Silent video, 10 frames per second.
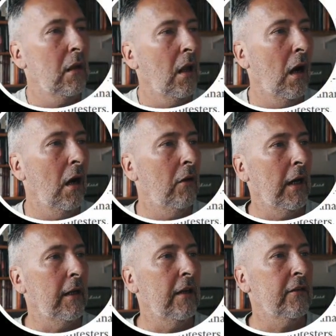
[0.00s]
All
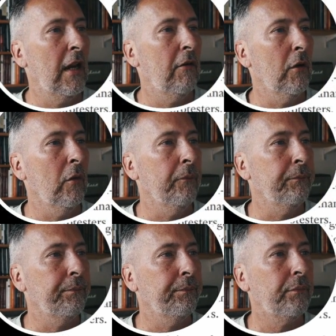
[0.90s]
right, let's carry on.
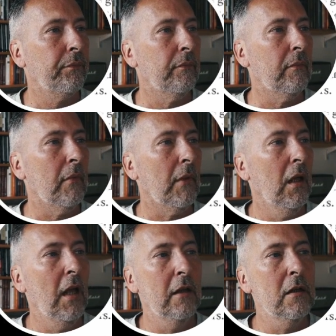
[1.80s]

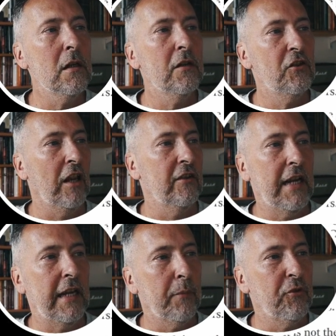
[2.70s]
Ng's
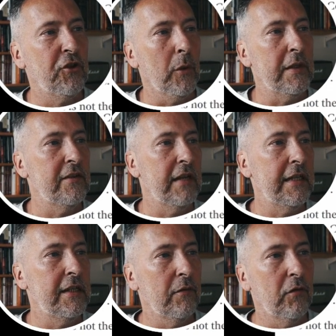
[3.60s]
stand-up show is
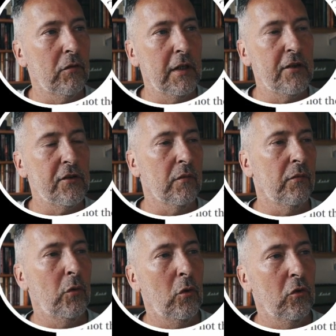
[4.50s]
slated for release on
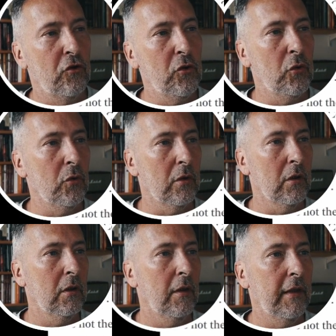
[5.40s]
4 June.